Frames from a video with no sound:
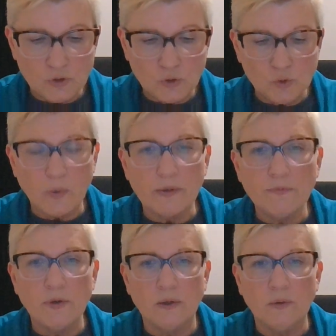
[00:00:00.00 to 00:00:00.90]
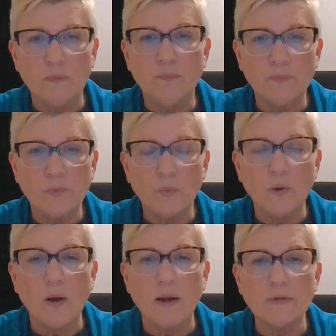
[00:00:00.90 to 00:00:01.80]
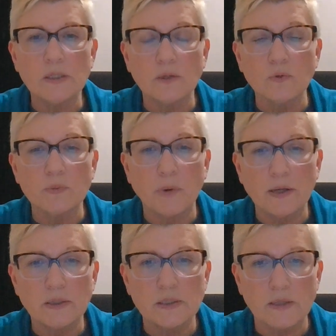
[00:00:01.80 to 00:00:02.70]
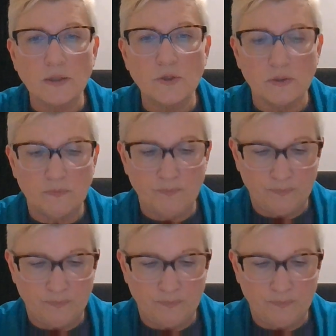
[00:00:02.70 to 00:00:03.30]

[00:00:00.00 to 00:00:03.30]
to 12 noon, we will have a skills practice station.